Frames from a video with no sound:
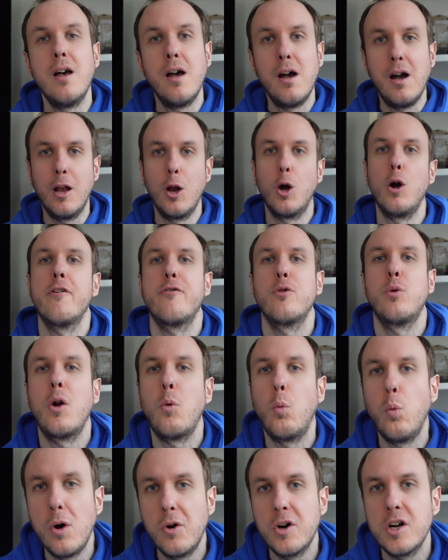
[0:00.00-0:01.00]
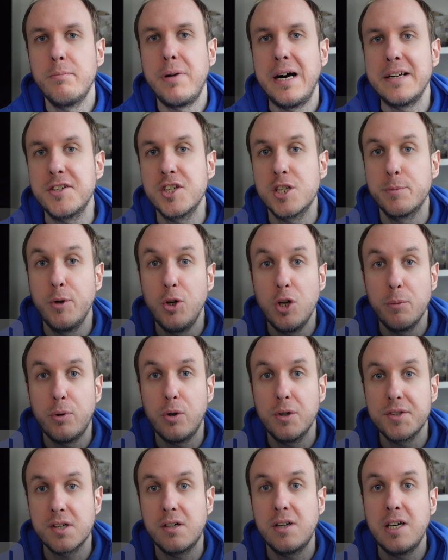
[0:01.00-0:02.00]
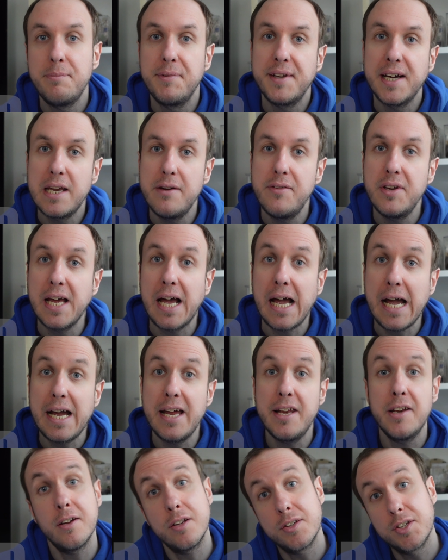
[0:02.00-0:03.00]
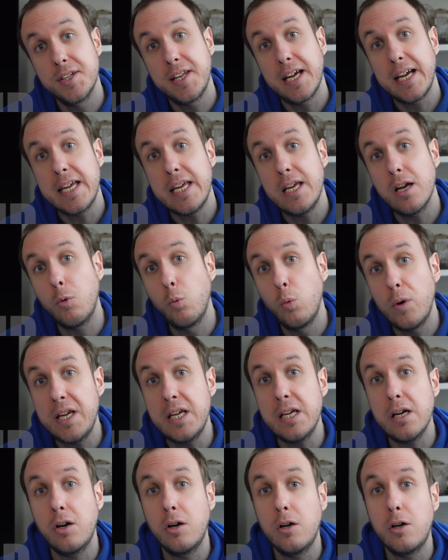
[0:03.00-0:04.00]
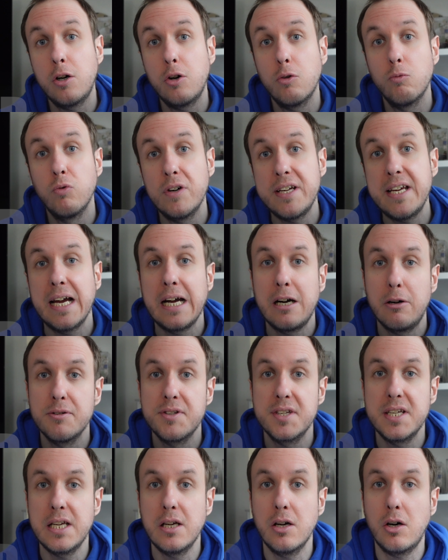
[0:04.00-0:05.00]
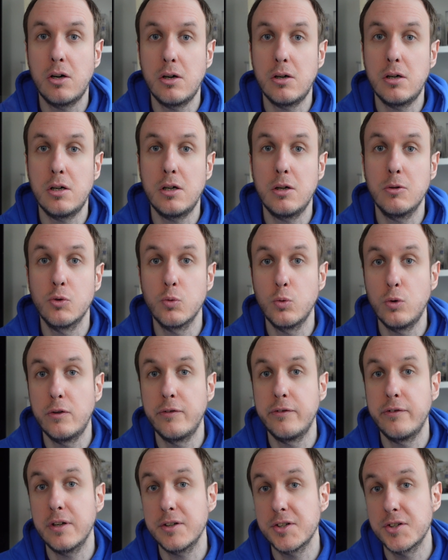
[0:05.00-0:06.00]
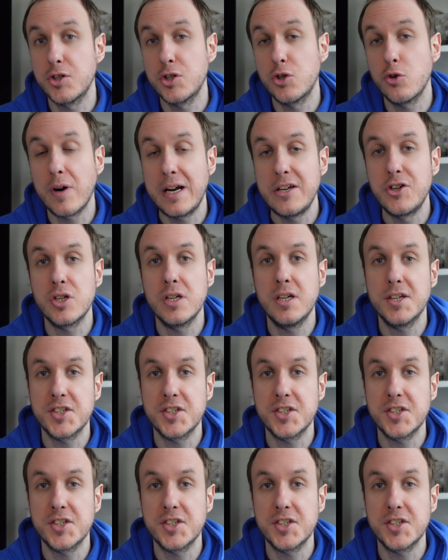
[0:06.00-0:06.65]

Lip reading: Hello everyone, welcome back to Spooderpods. I'm David and today we are rehousing our dwarf tarantula